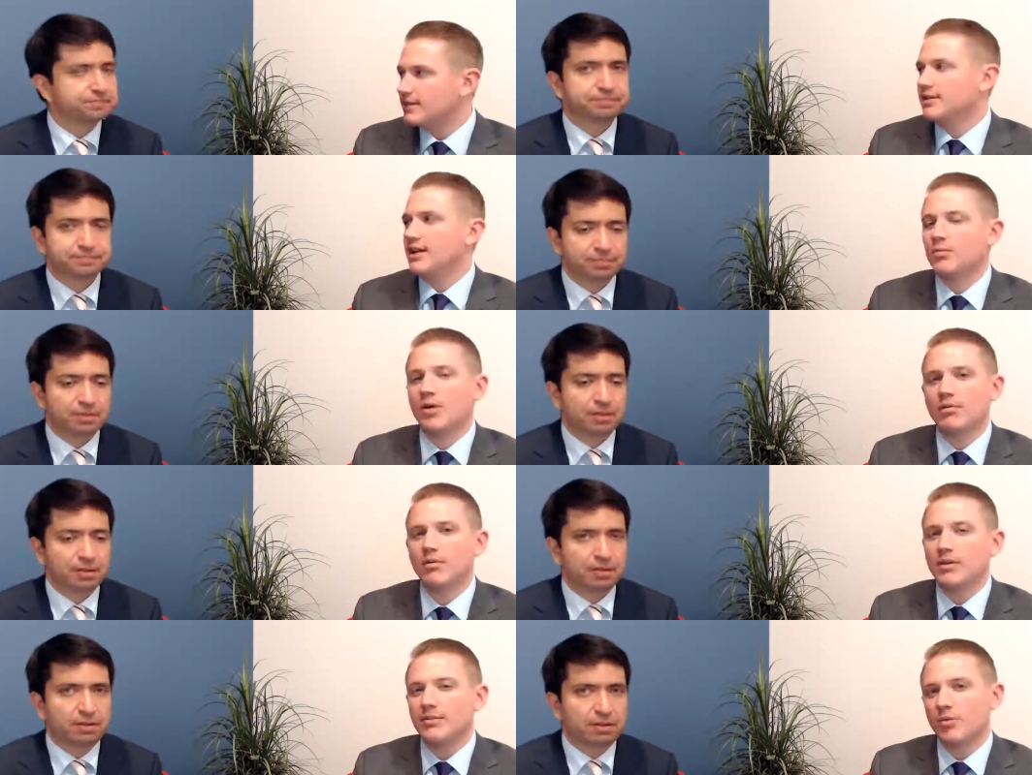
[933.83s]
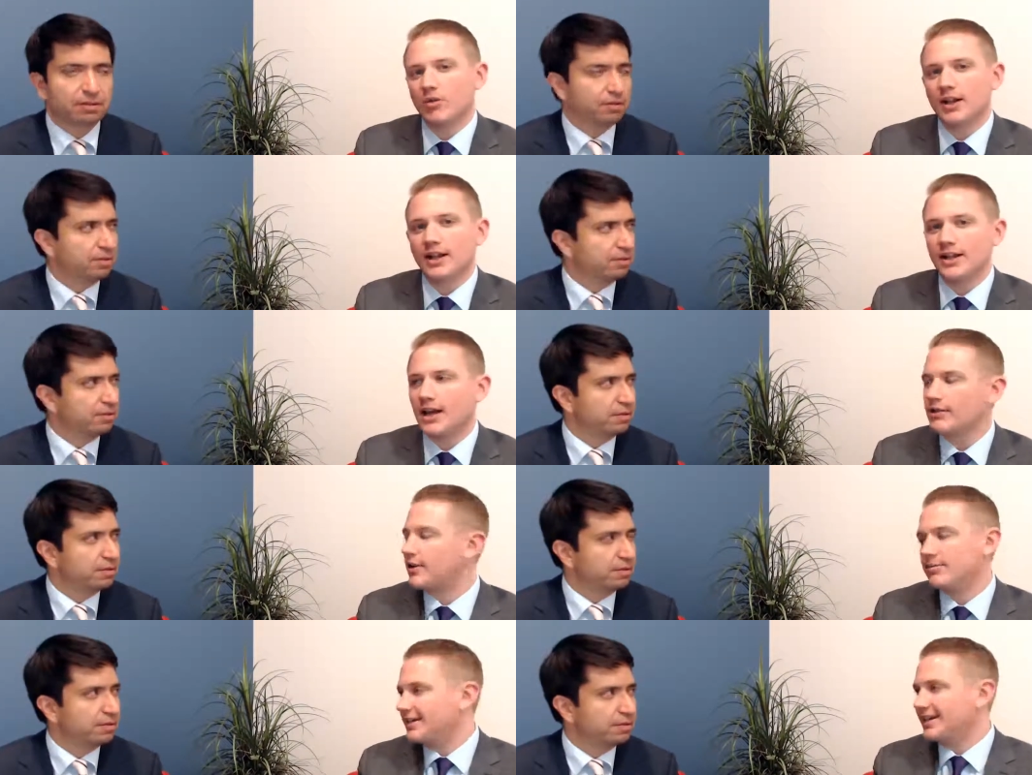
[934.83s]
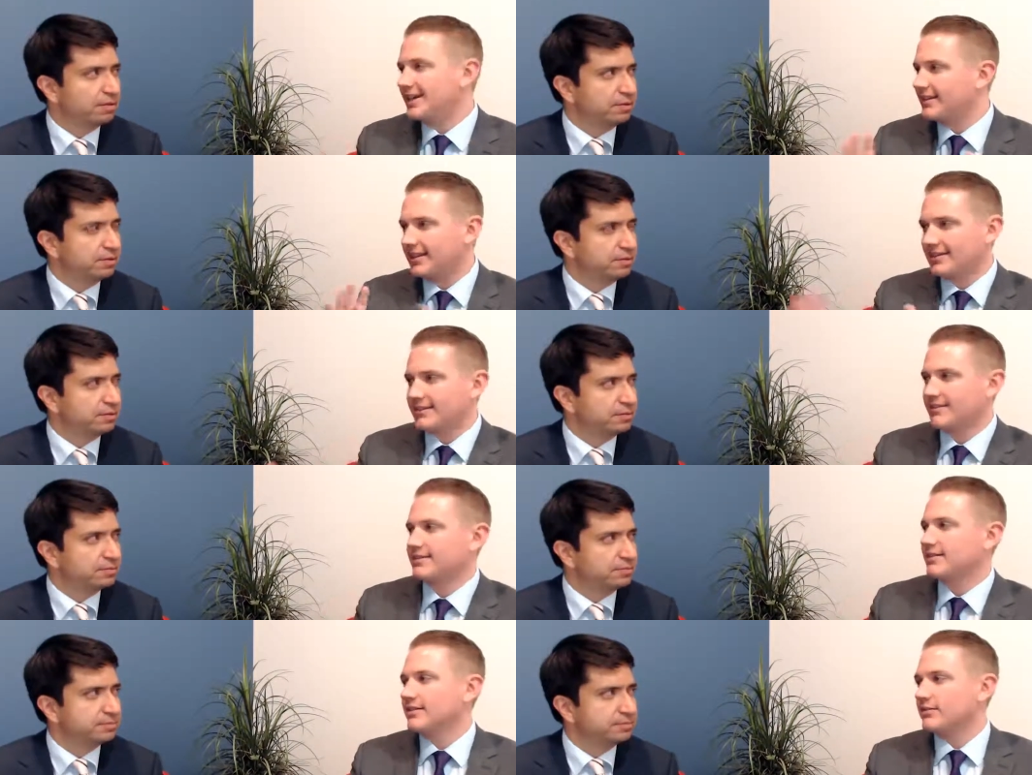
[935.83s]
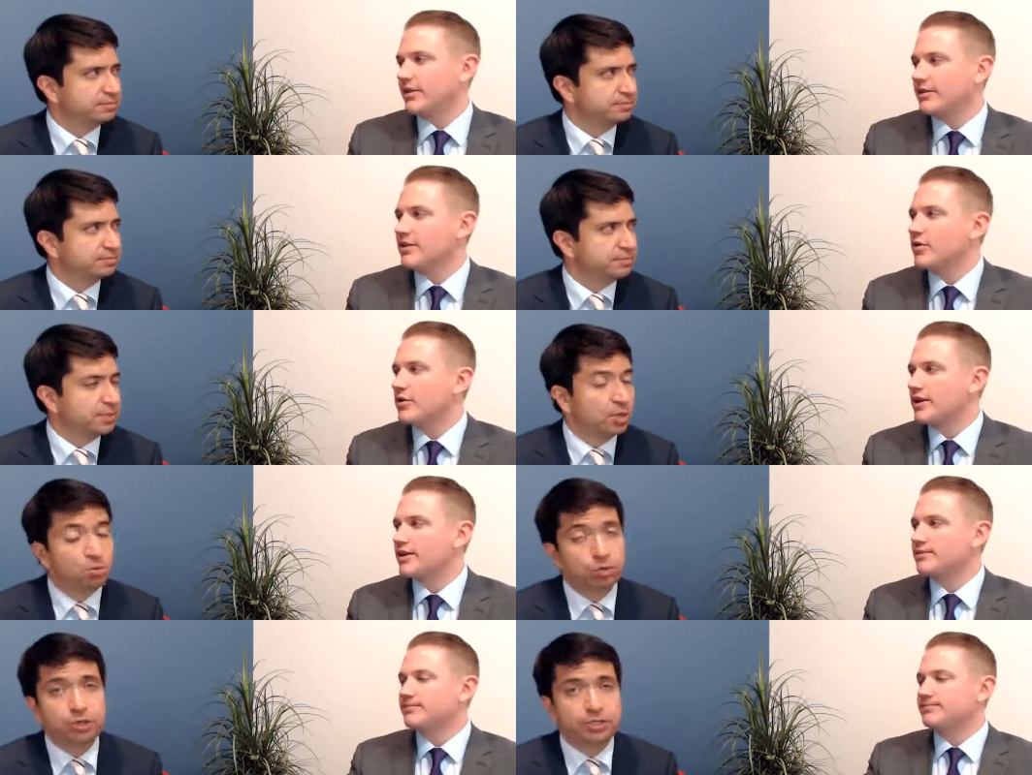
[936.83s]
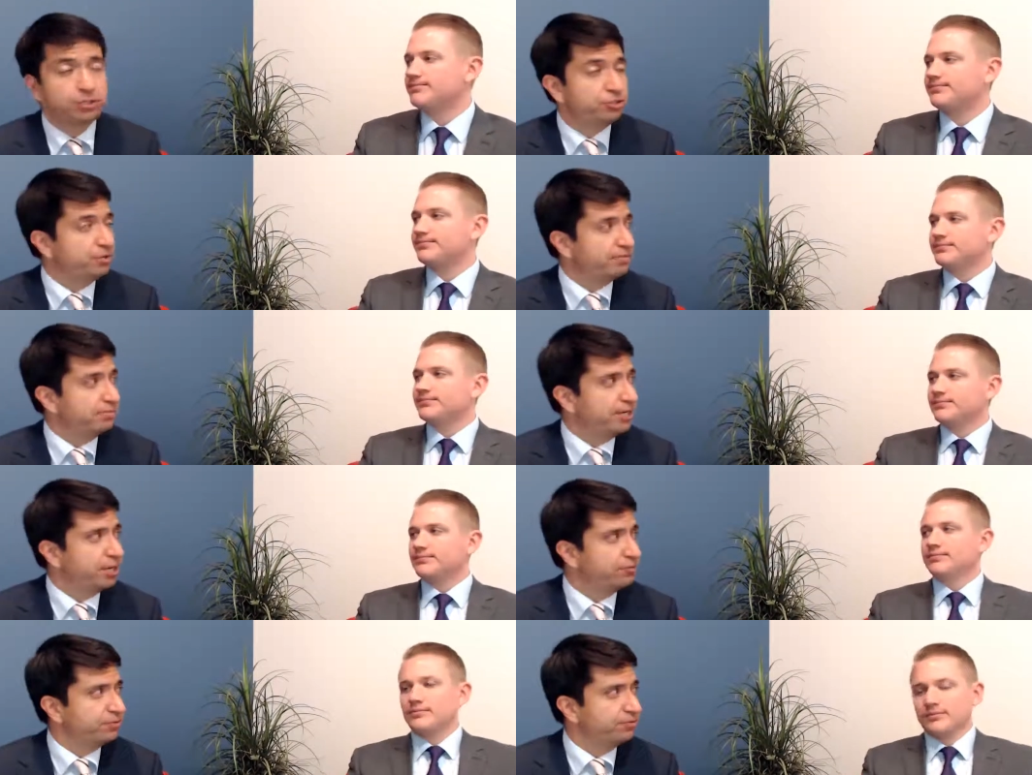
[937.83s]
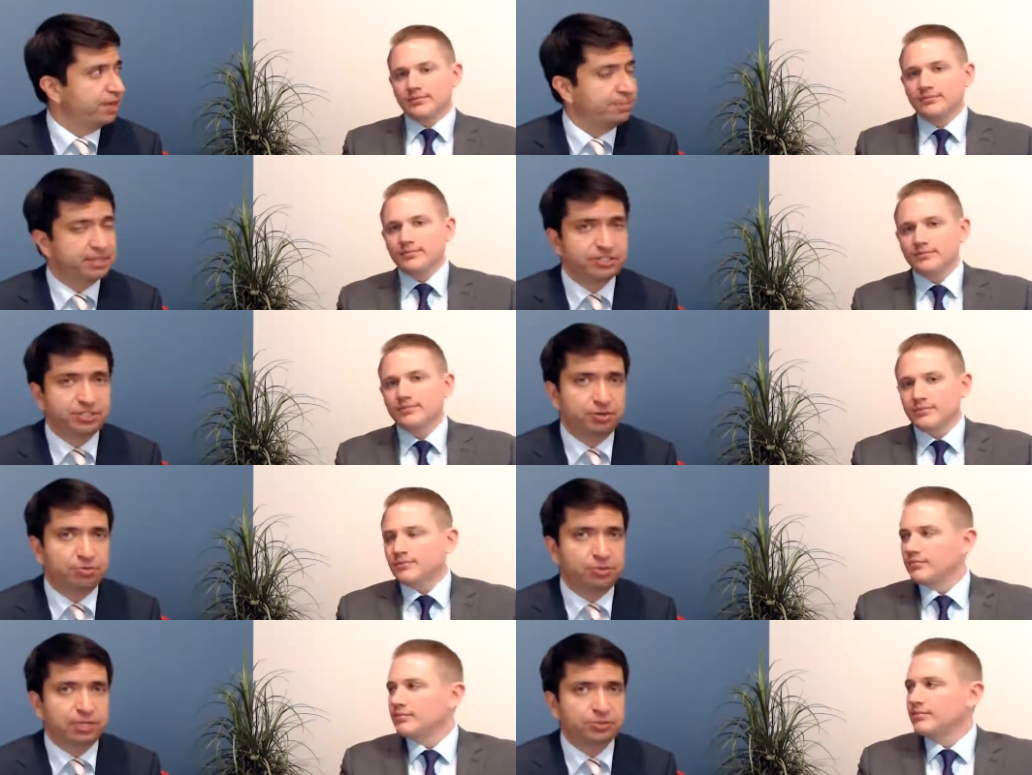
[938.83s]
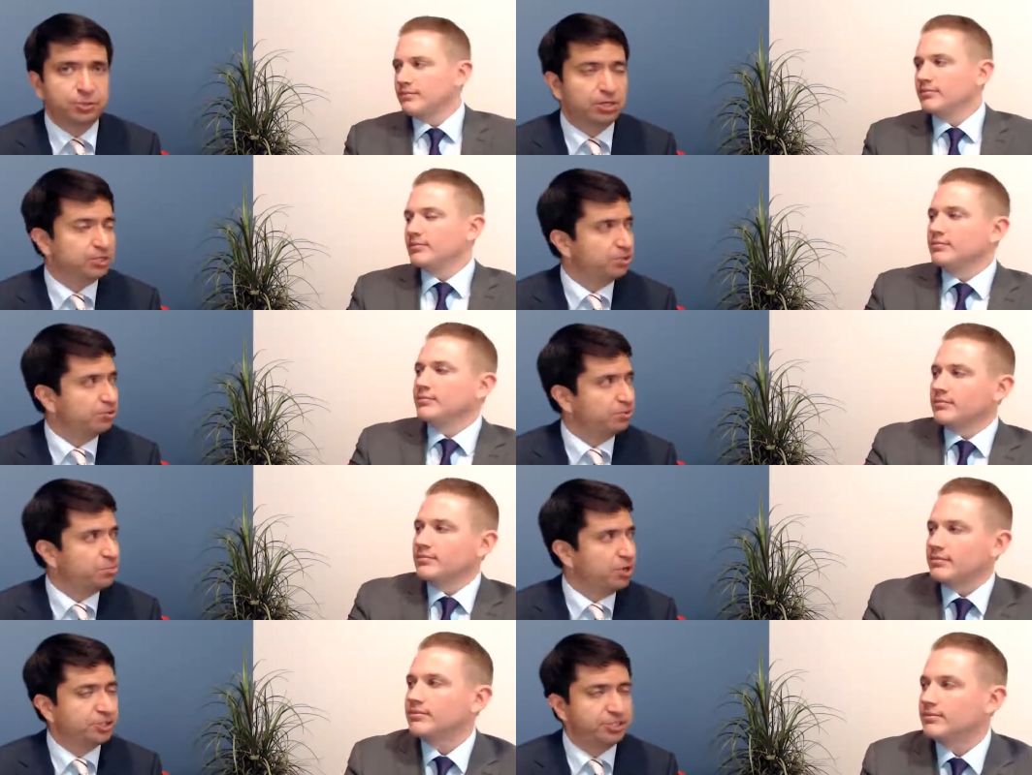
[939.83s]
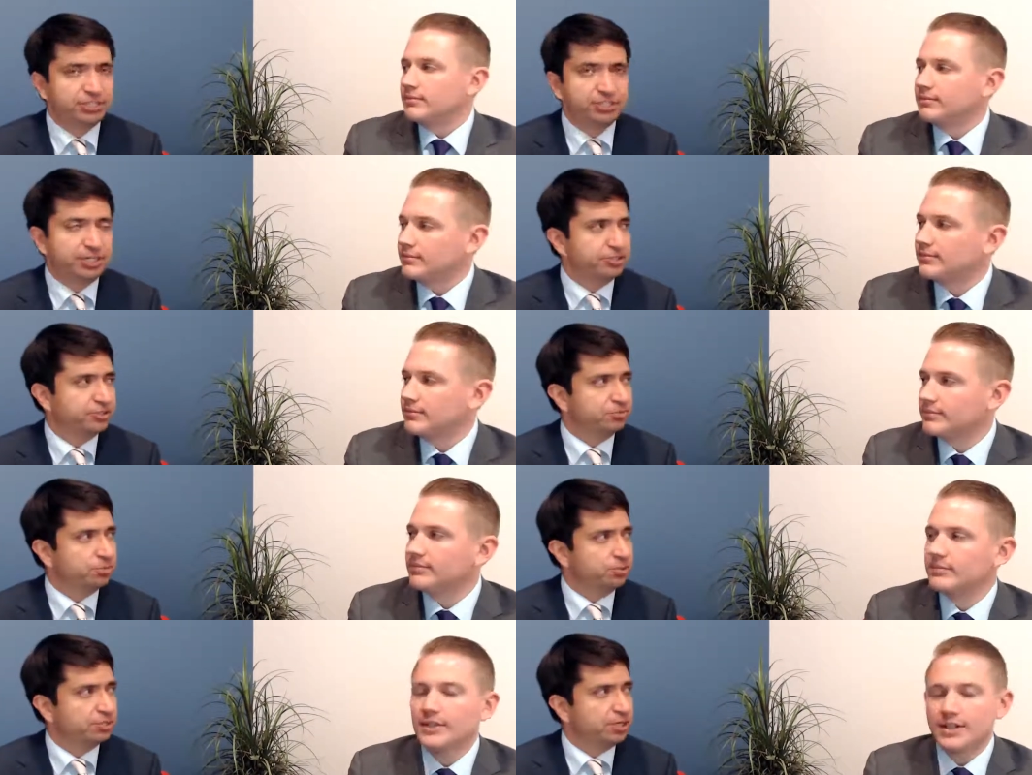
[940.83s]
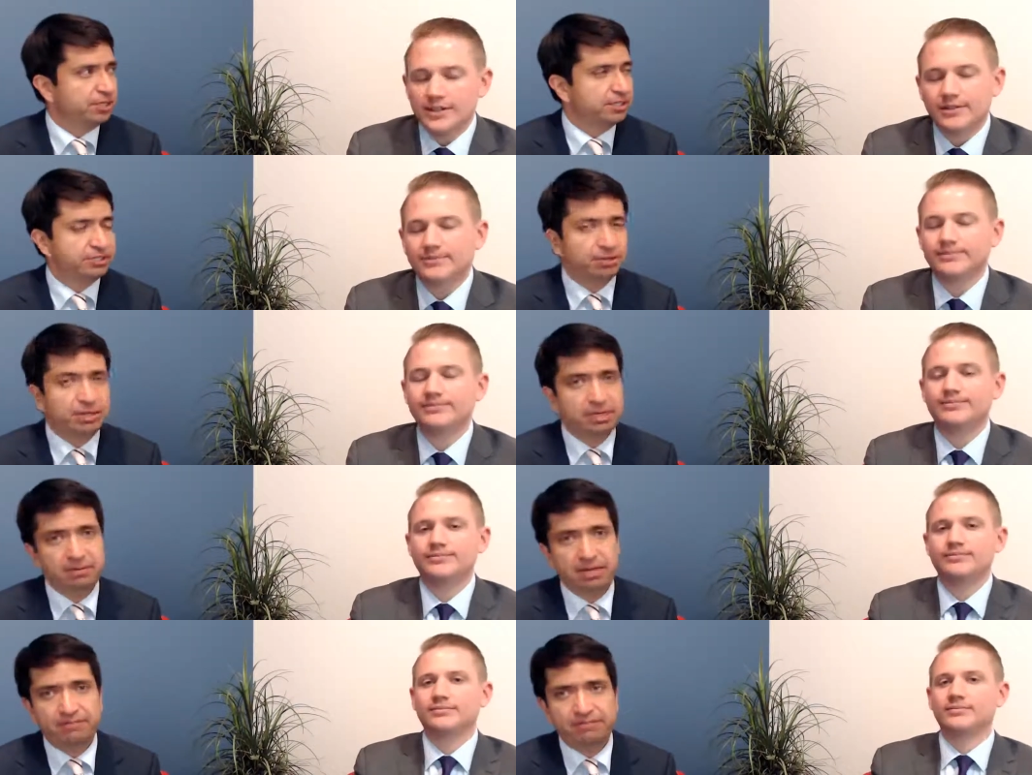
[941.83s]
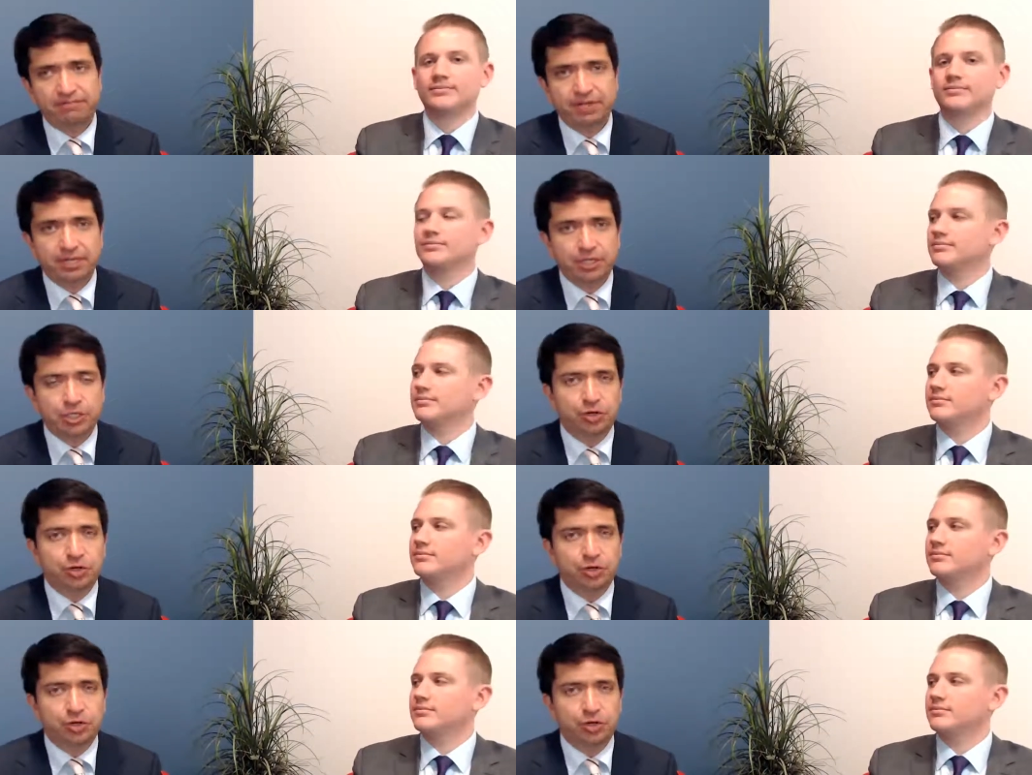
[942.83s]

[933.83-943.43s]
Speaker 1: is probably a more likely outcome. But again, that's rather here nor there. Well,
Speaker 2: no, and you do have to be careful of that because, you know, as we all know, Washington changed the rules they on do. So I, if, you know, if